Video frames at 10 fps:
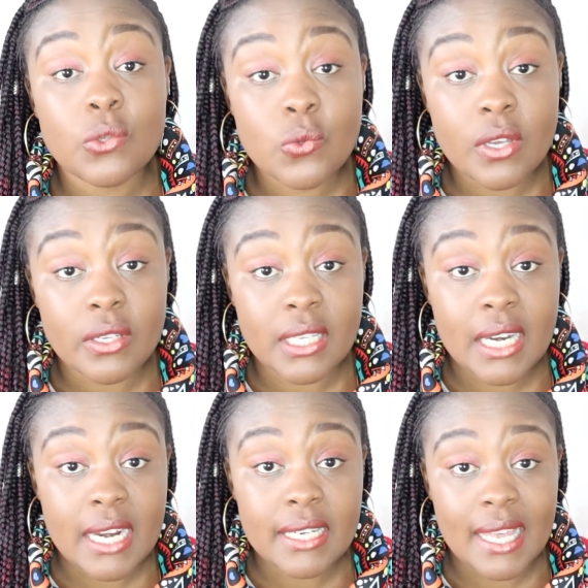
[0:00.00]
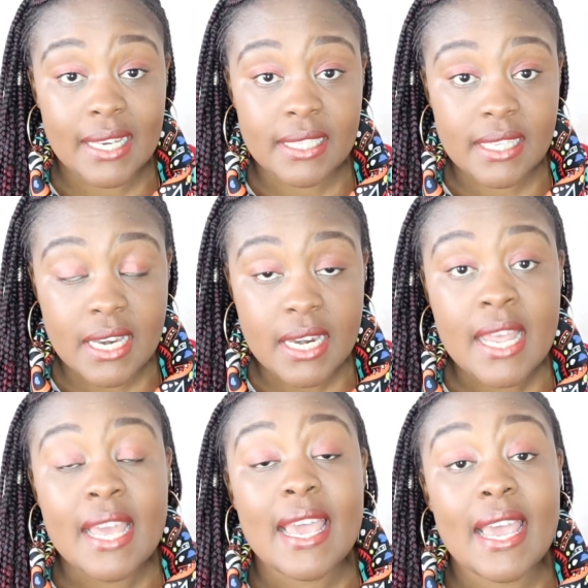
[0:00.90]
2019
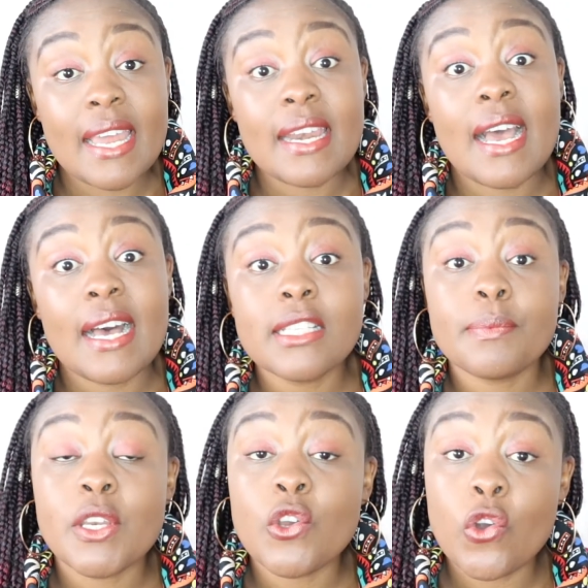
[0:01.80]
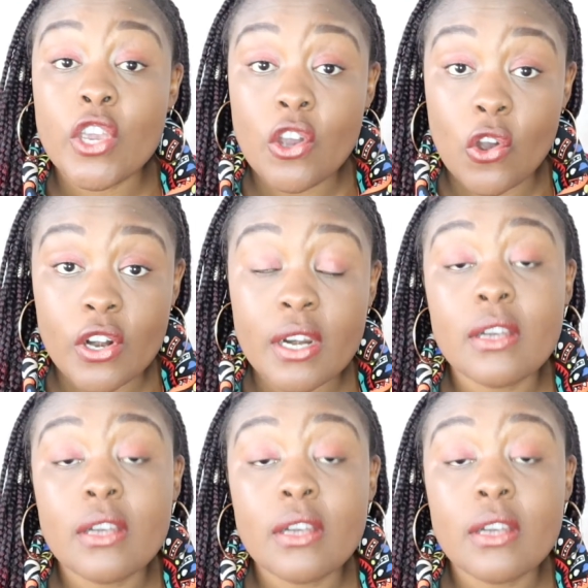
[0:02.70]
and has been going on